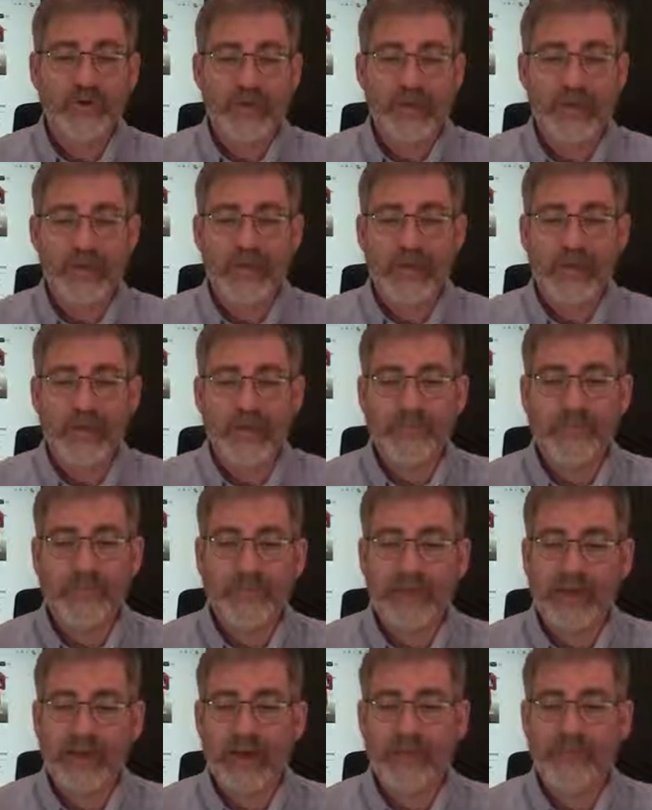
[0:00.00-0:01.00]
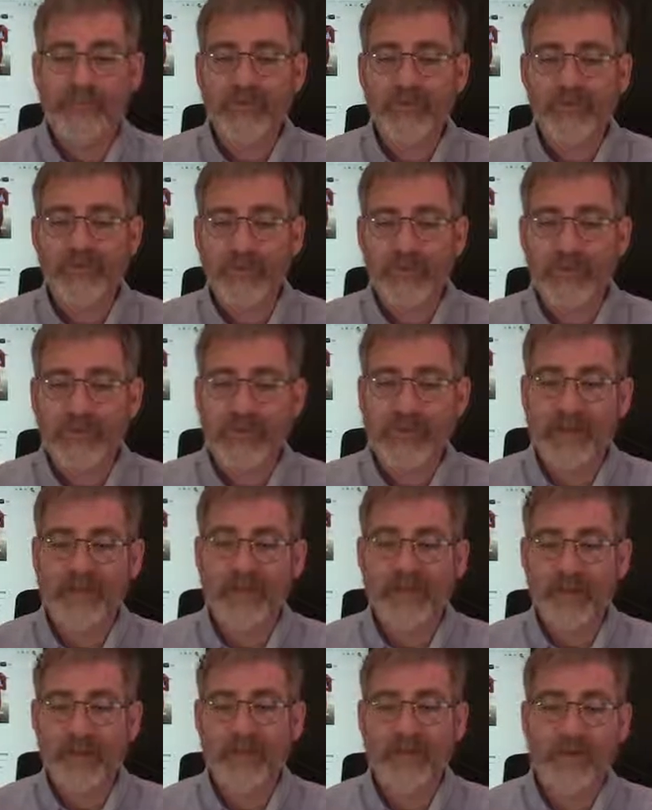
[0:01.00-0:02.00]
clean up the conflict with the United
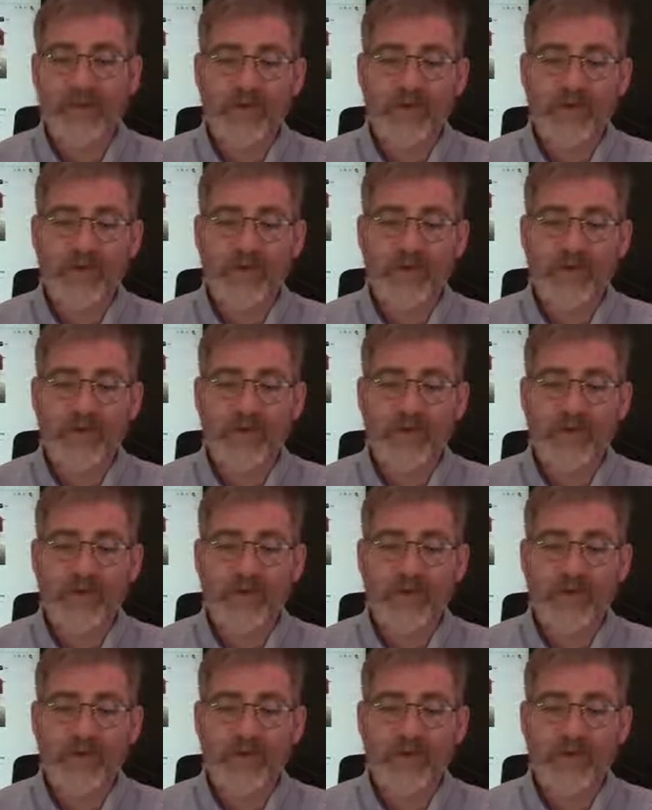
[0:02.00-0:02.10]
States